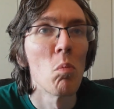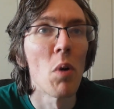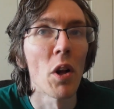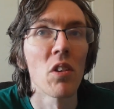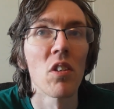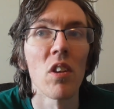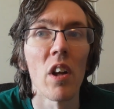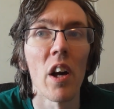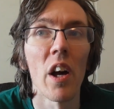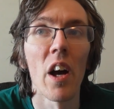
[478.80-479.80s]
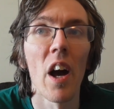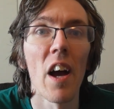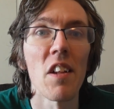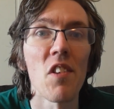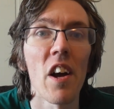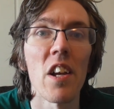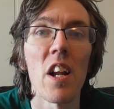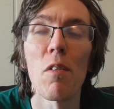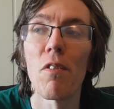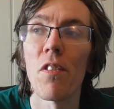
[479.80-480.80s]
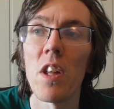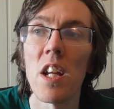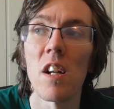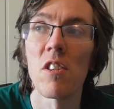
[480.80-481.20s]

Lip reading: But I really feel